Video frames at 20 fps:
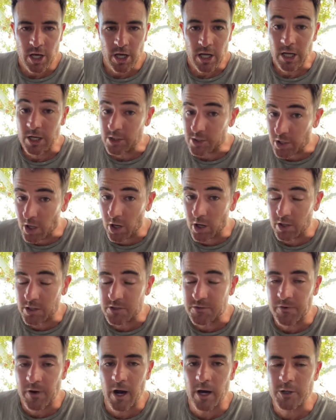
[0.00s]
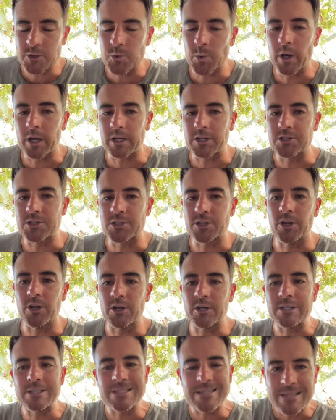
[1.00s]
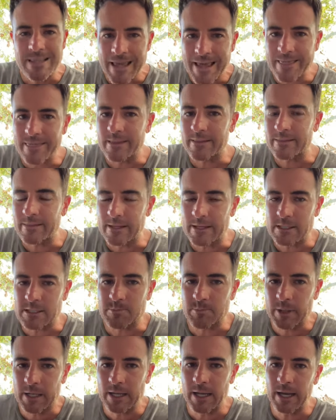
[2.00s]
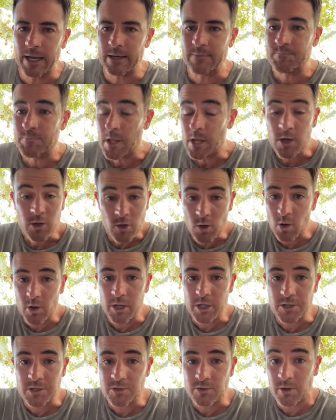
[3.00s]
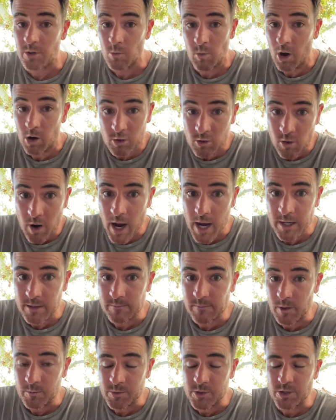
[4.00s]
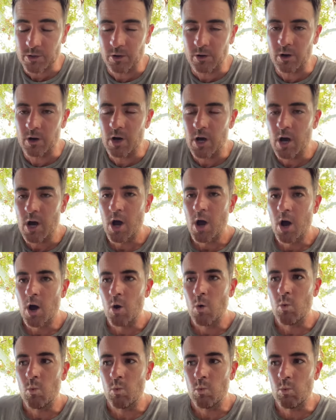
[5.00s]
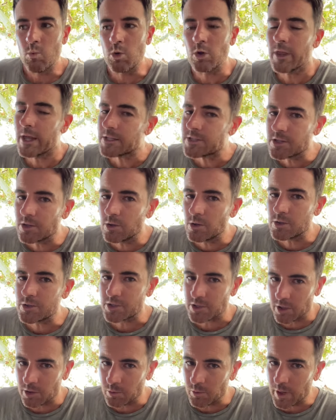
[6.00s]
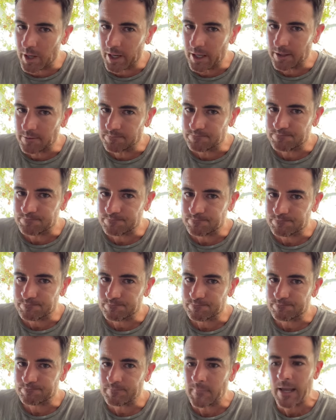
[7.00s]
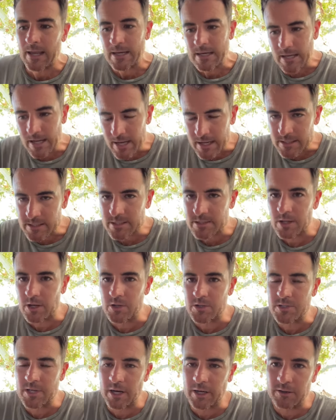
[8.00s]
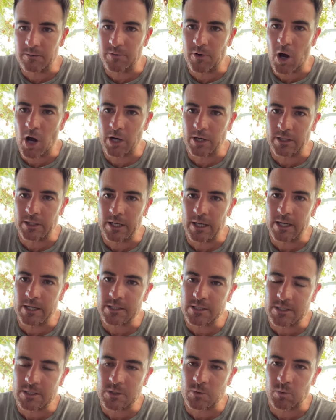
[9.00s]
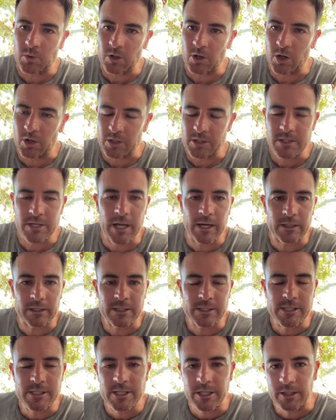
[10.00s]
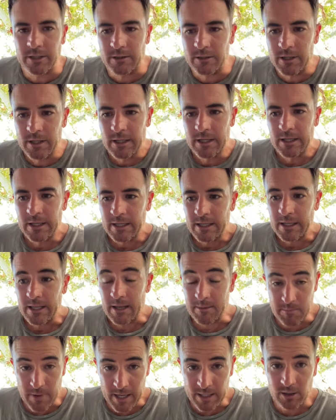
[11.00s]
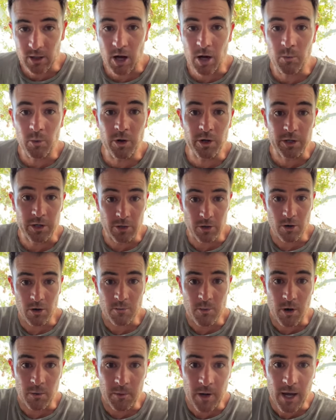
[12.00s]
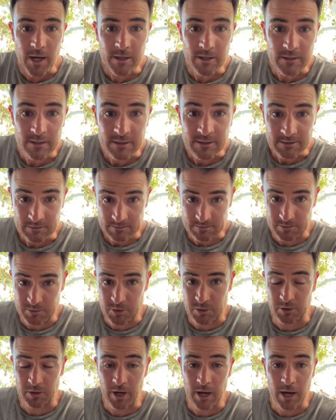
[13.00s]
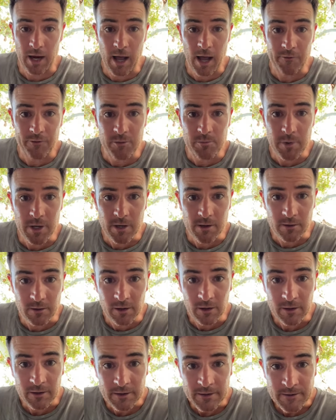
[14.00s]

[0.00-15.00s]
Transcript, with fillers: In turn, as far as we're concerned, it's then that things began. Your history, well, great, I'm sure. Well, that's an also ran. And yes, those uninvited guests were not exactly chill. They made light work of your mob, eh? Took out half a mil.